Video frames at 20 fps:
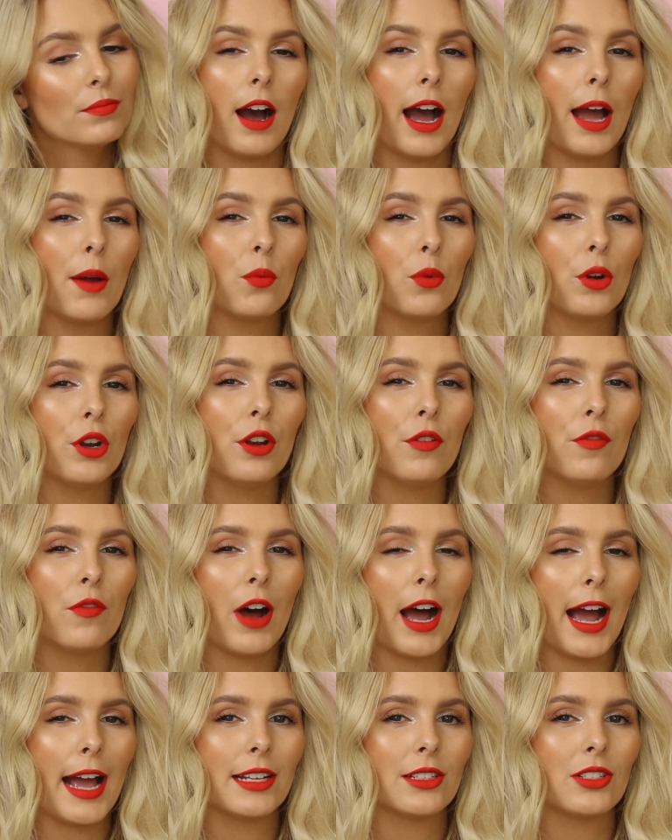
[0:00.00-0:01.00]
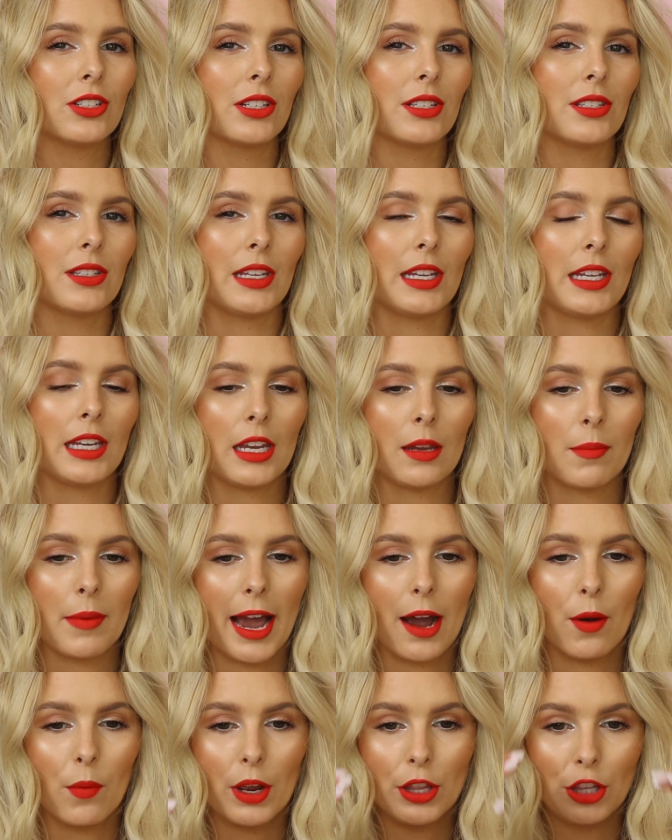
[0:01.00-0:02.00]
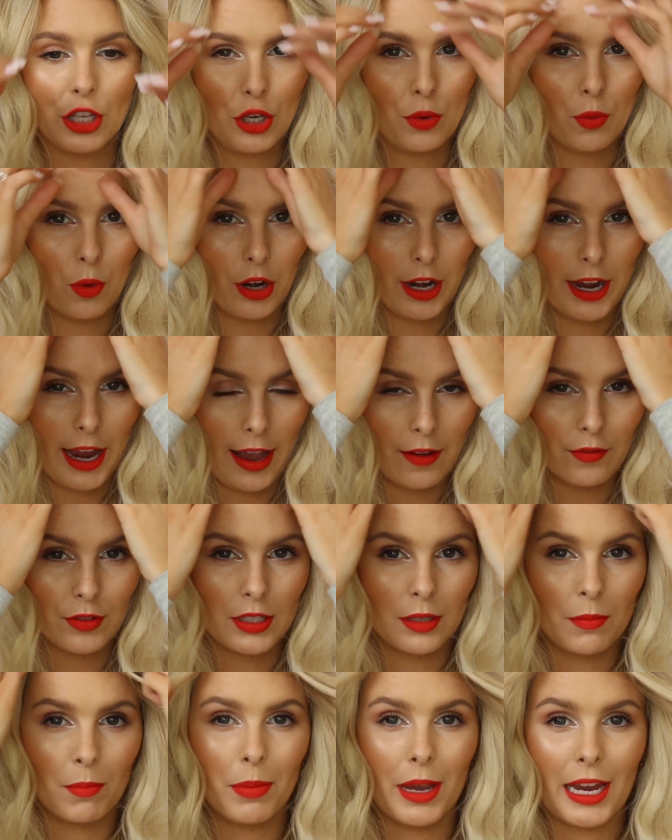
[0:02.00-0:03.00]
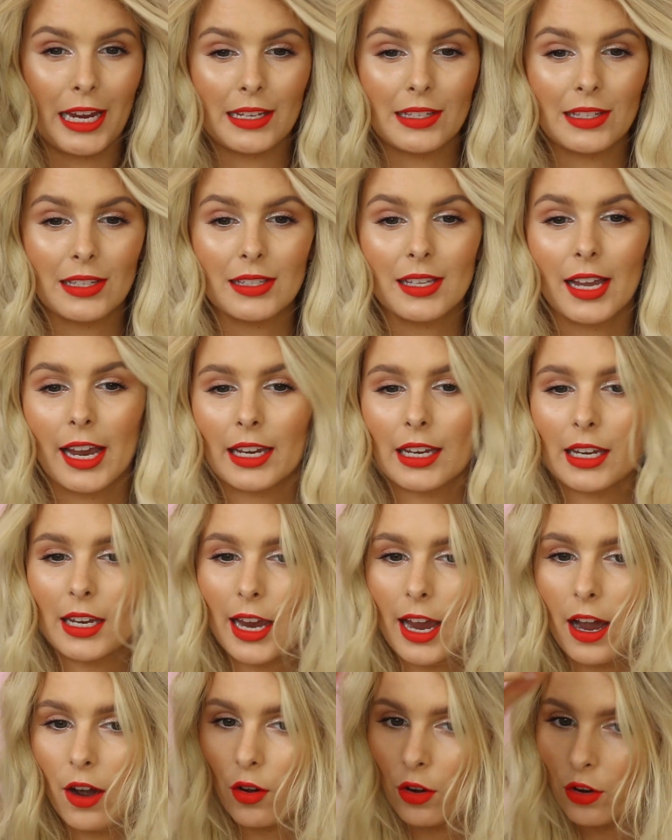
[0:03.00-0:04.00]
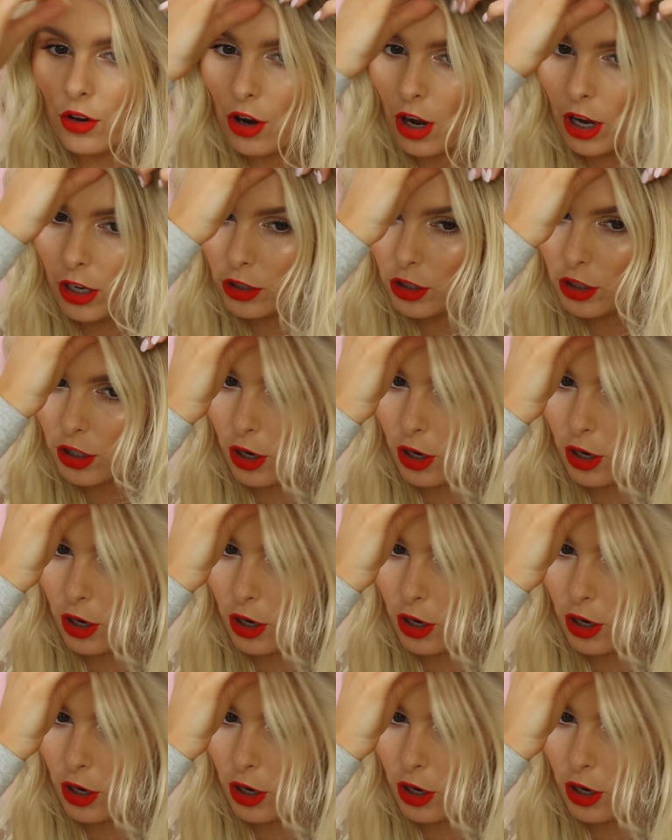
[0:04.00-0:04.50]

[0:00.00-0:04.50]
I would advise just thinking about whether you want to have some pieces hanging out or not.